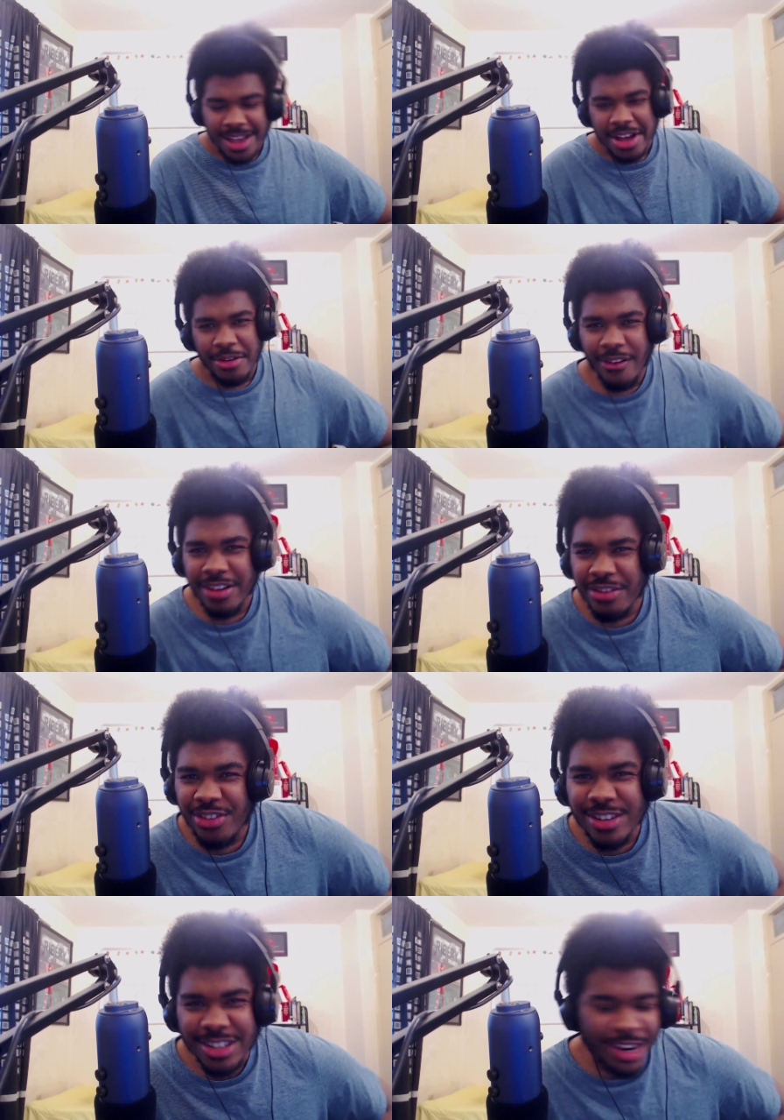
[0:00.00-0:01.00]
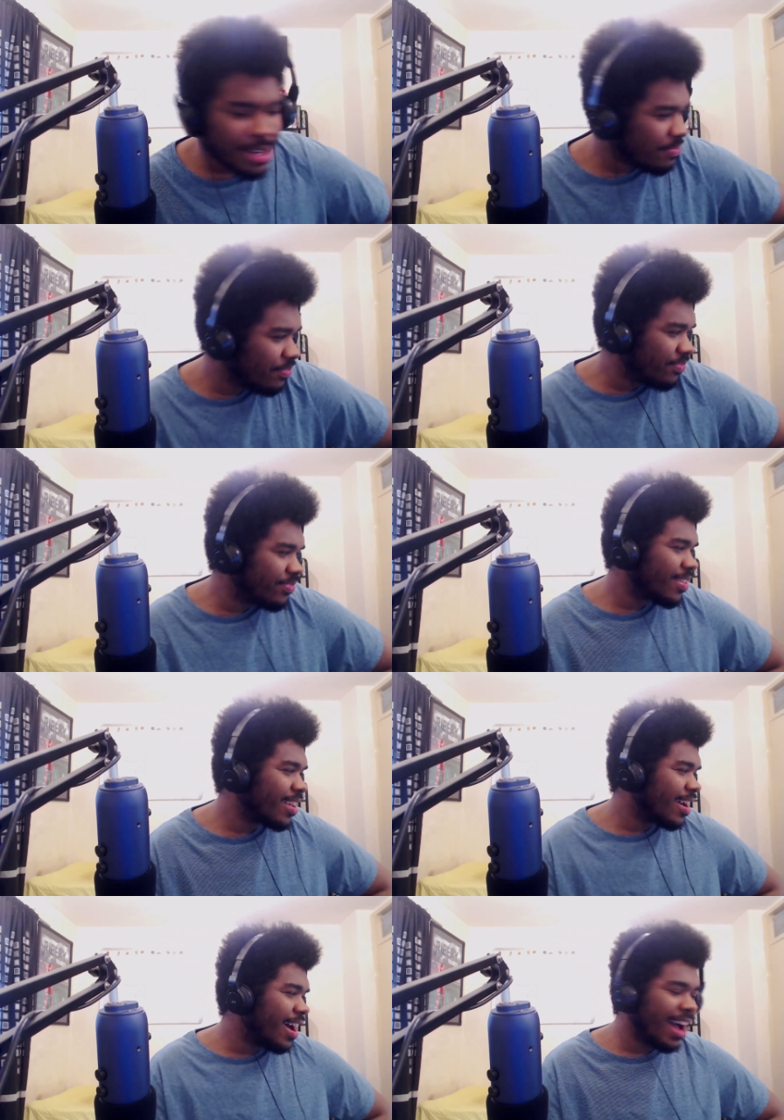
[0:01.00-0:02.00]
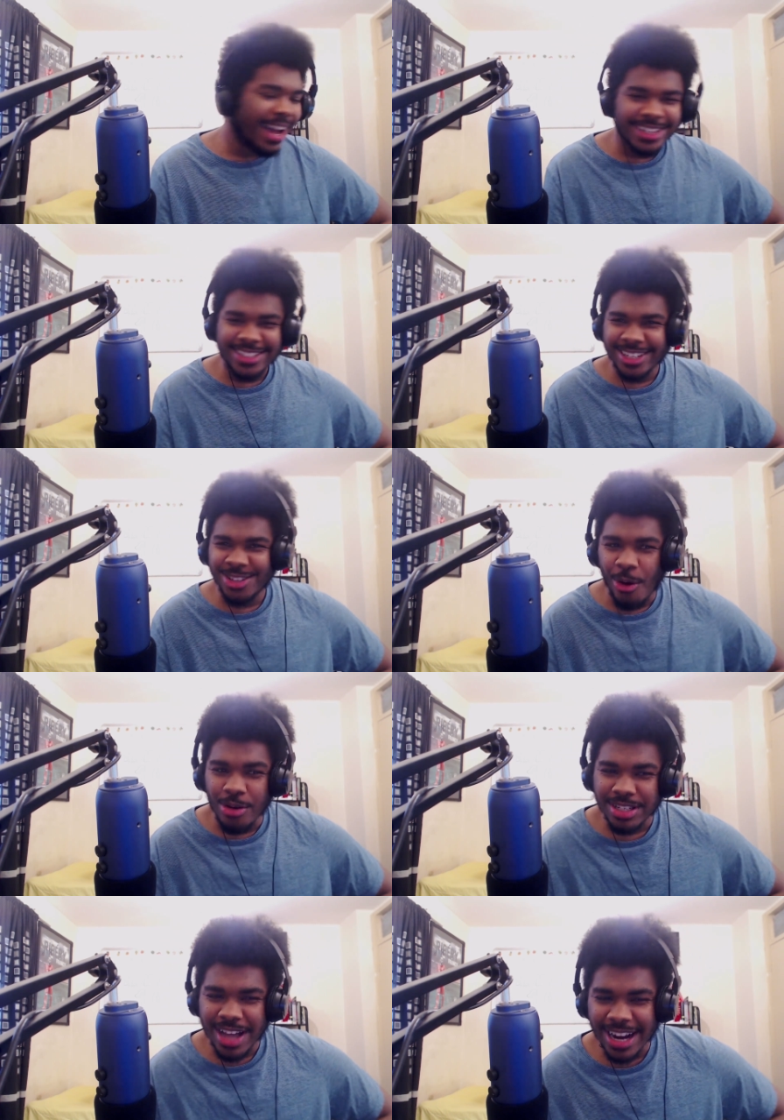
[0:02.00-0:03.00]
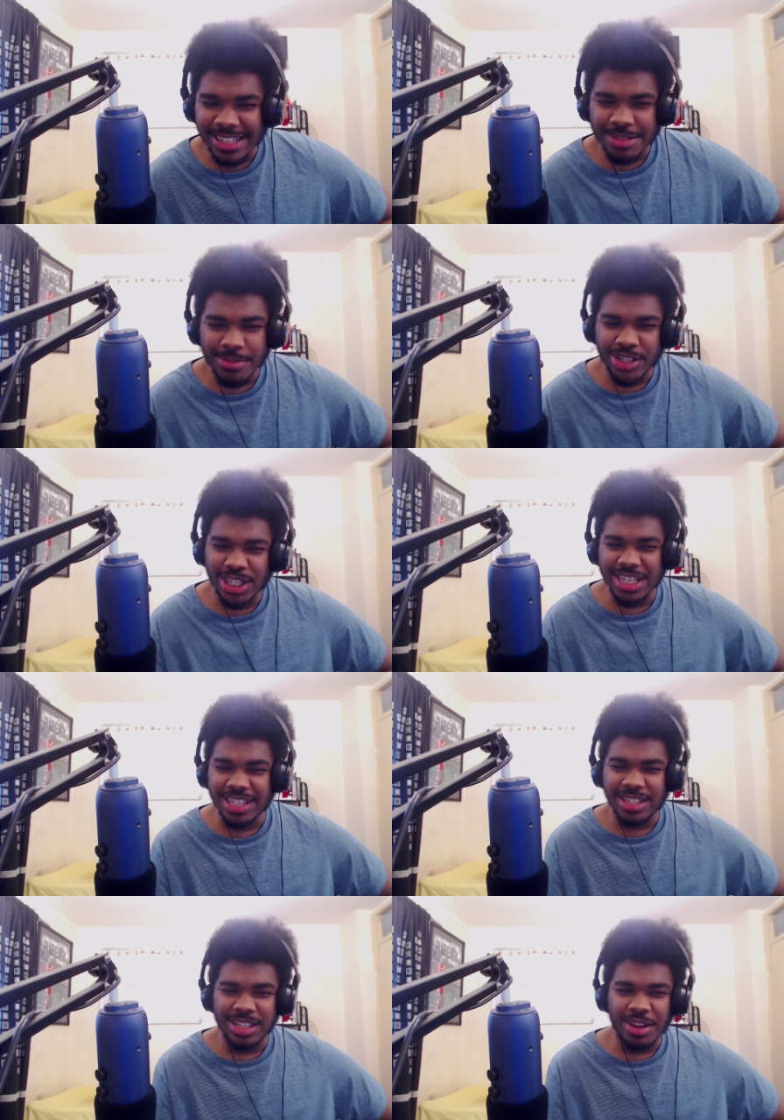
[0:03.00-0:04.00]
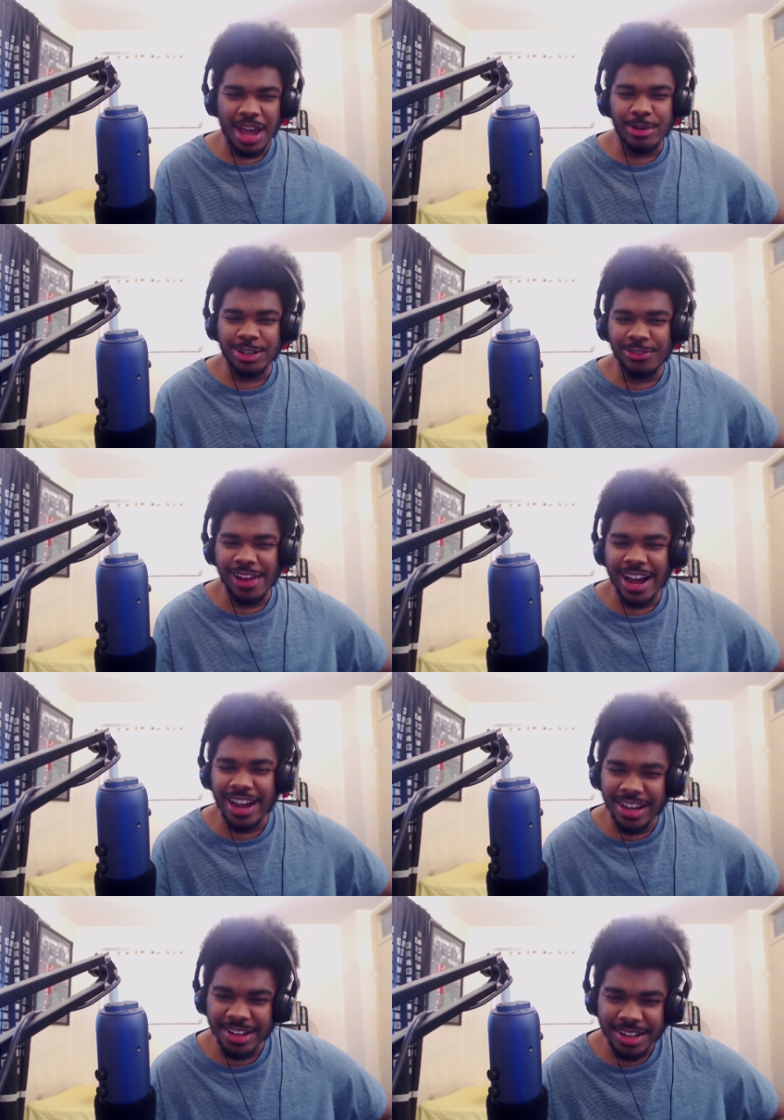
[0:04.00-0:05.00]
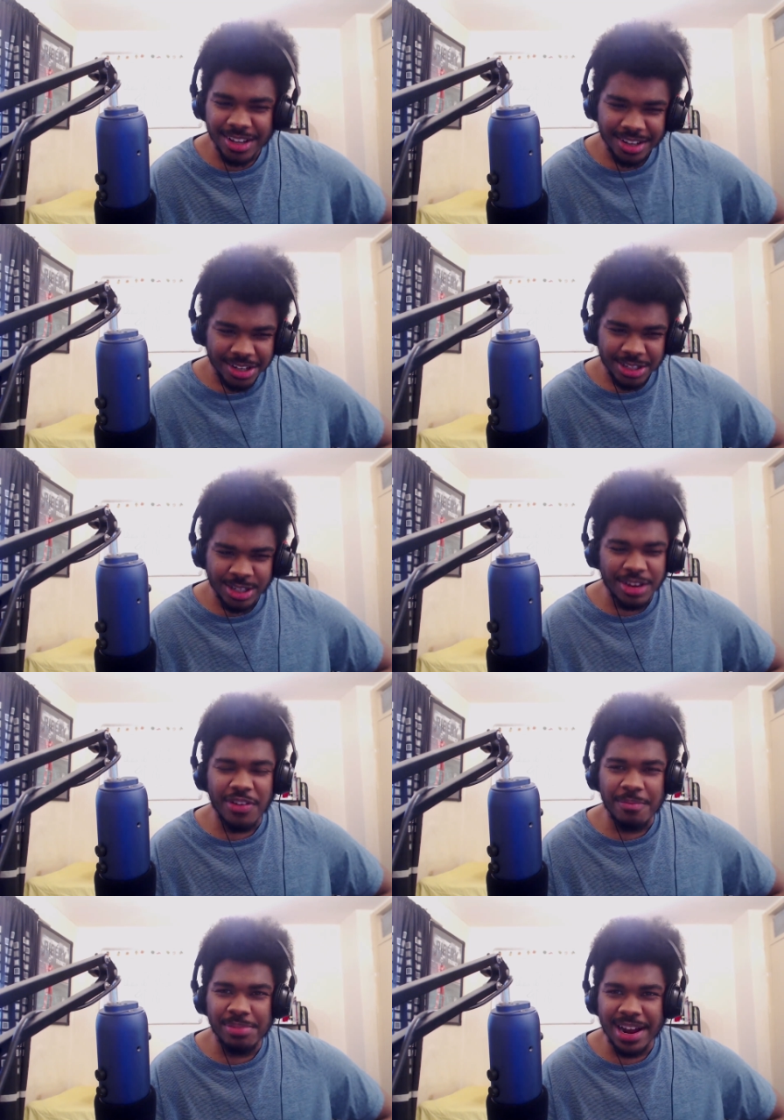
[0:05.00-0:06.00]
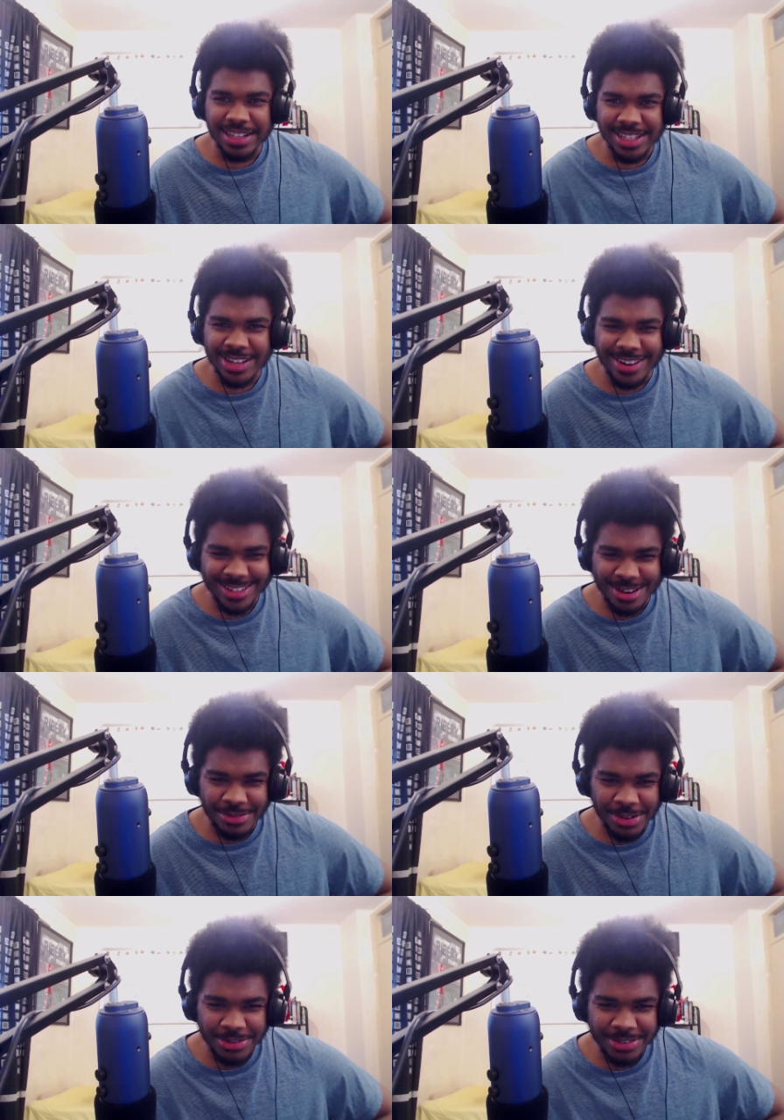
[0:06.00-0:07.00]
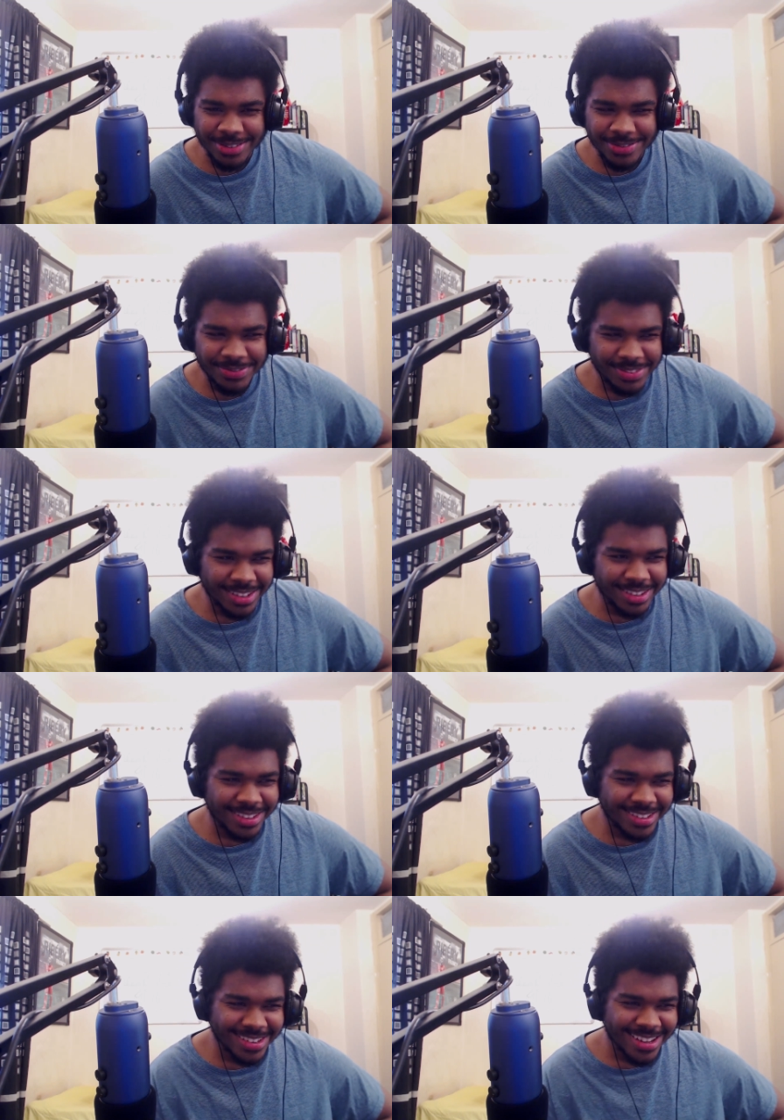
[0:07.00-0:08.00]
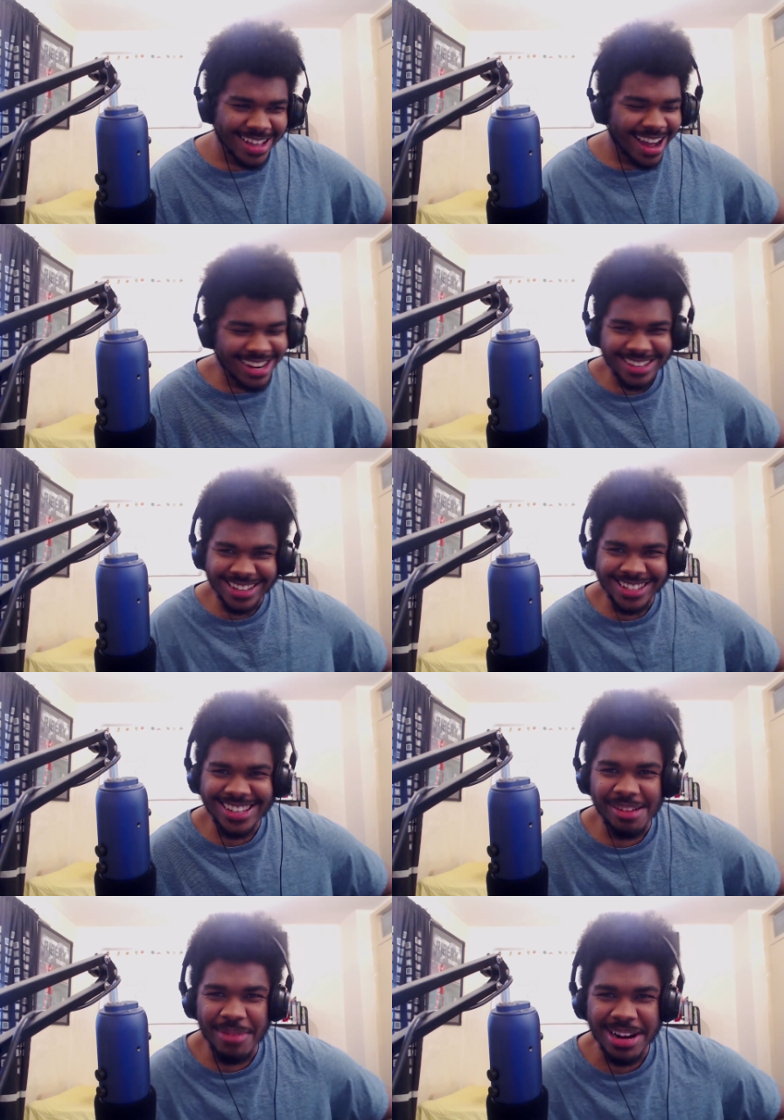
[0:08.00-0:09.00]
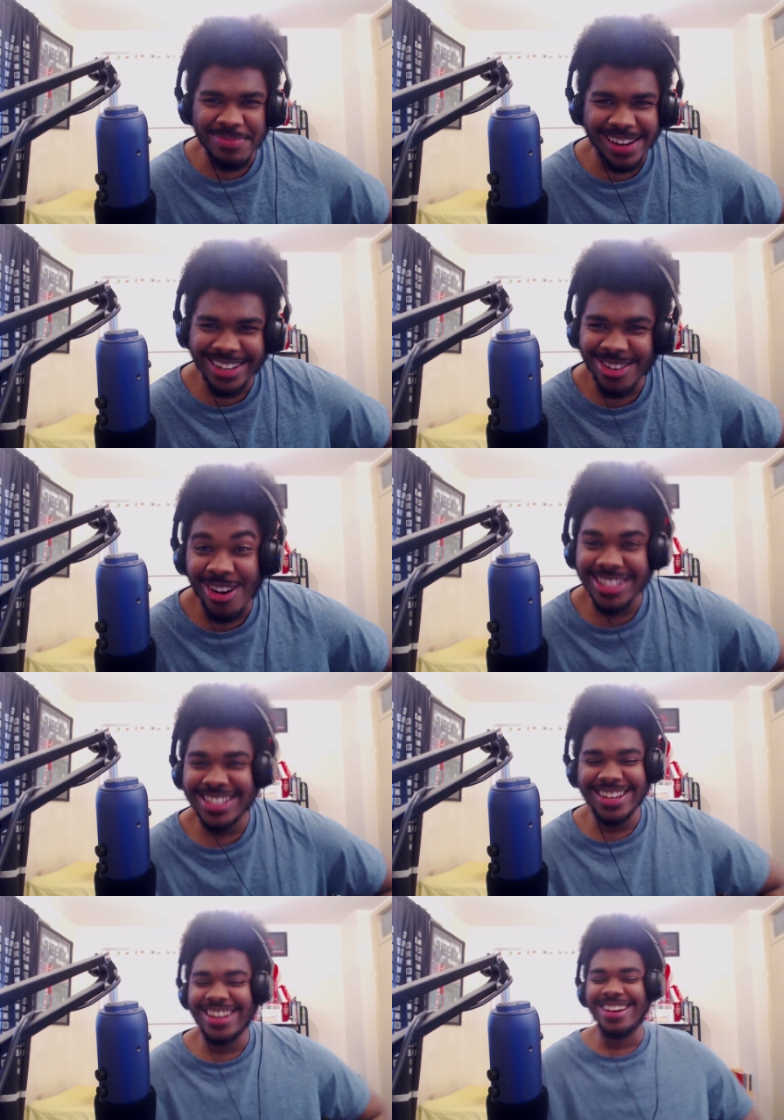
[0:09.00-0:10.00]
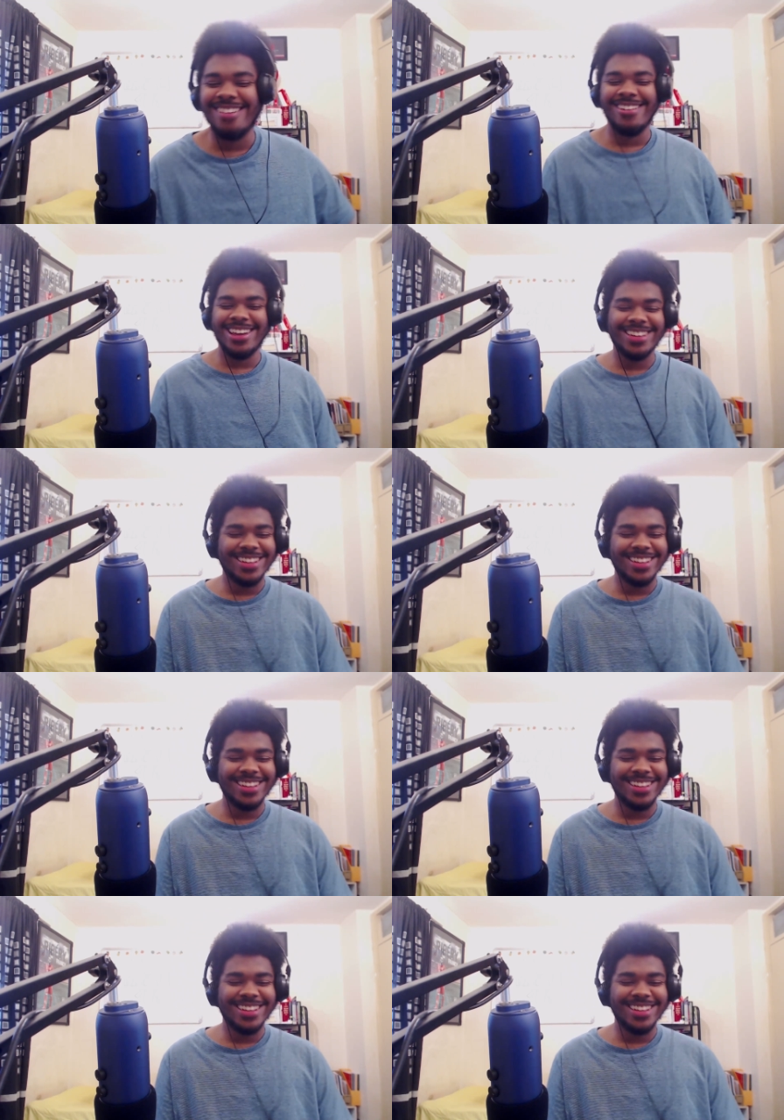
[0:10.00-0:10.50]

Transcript: We're in the future, right? High-tech doors, high-tech machines, able to fly to different planets, so on and so forth. And yet you can still manipulate doors in, in that way.